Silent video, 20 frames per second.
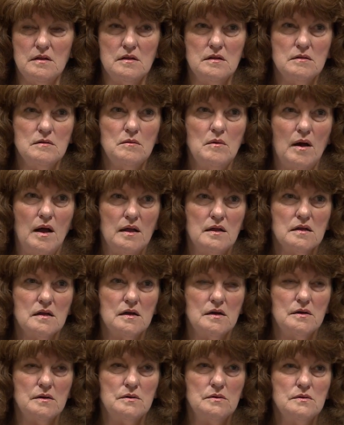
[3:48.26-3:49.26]
a little while
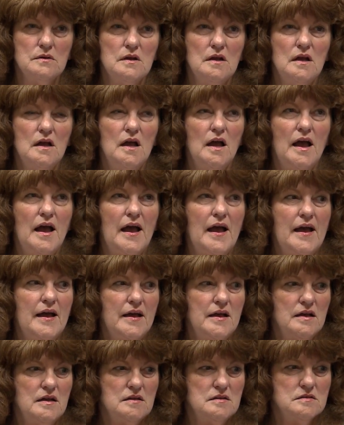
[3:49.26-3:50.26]
ago,
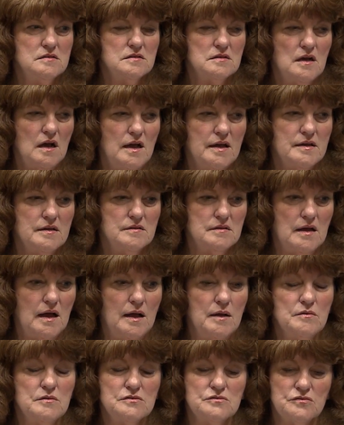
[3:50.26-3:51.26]
and
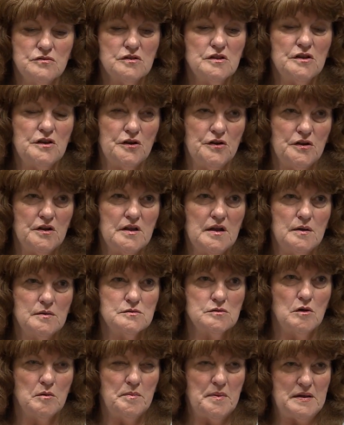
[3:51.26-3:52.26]
I was really hurting. I
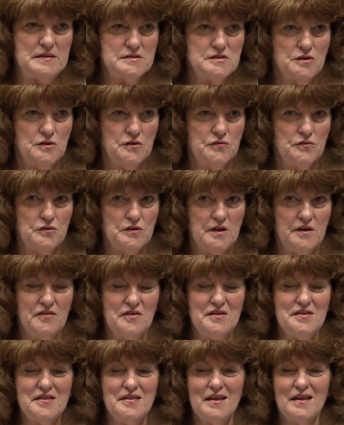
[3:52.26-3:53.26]
was all bent over and
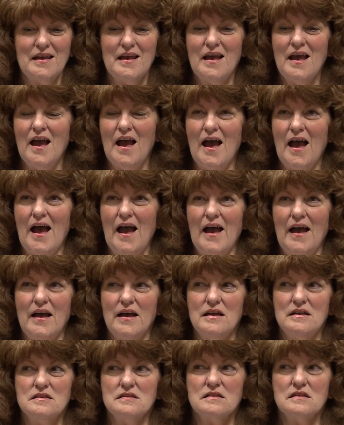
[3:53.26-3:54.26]
everything.
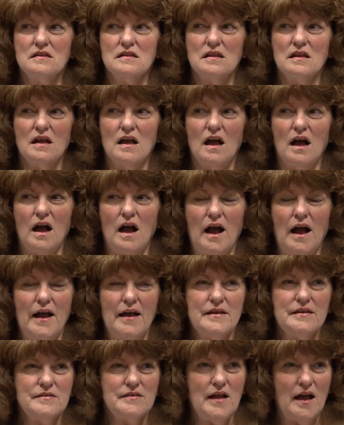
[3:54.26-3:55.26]
And
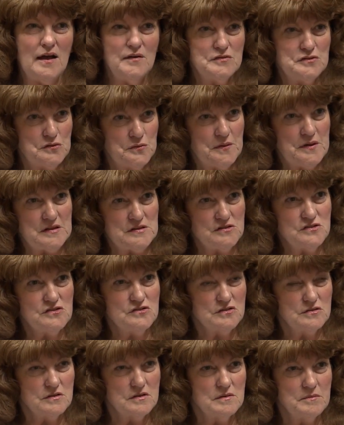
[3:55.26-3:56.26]
I have a twinge,
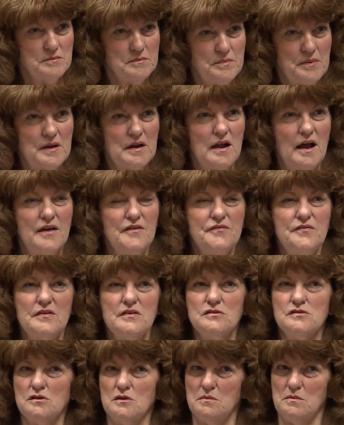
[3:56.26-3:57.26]
but I feel
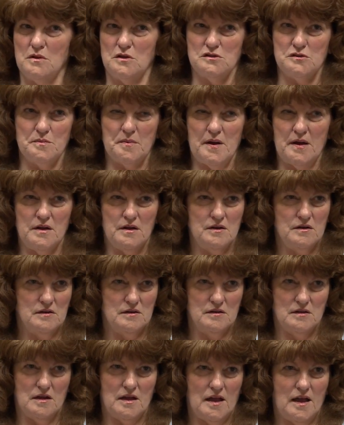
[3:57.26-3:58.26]
so much better,
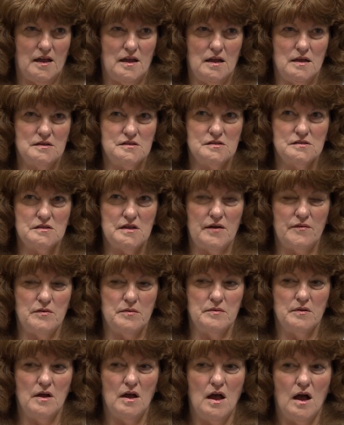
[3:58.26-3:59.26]
and I just
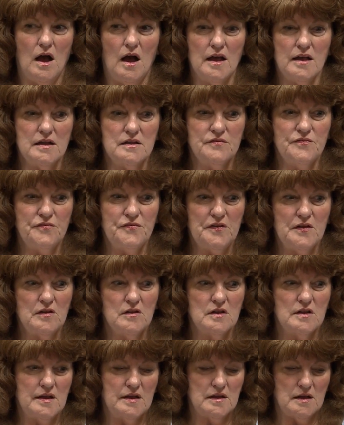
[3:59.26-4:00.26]
have I can feel
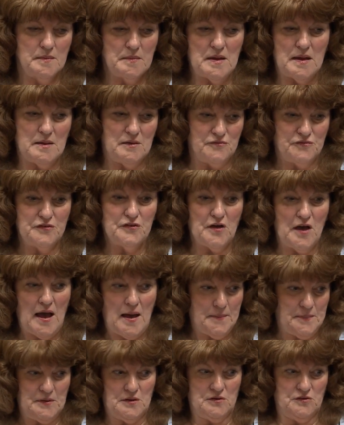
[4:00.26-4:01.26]
it. I feel
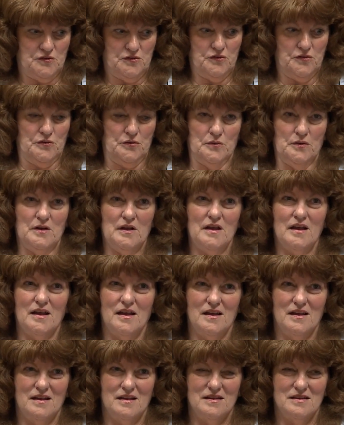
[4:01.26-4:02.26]
happier too.
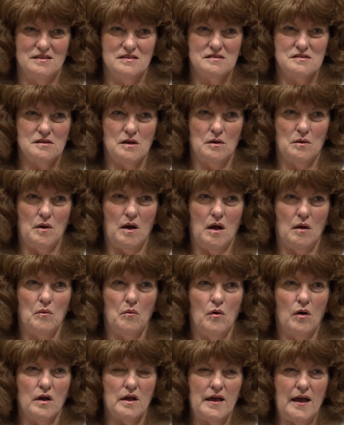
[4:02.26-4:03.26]
So I'll
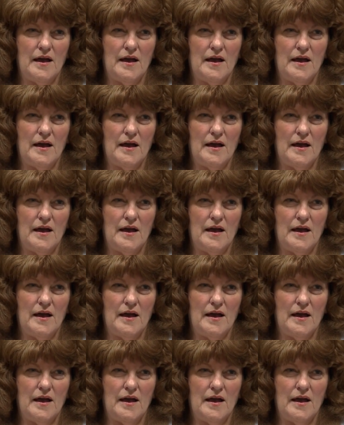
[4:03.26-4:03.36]
walk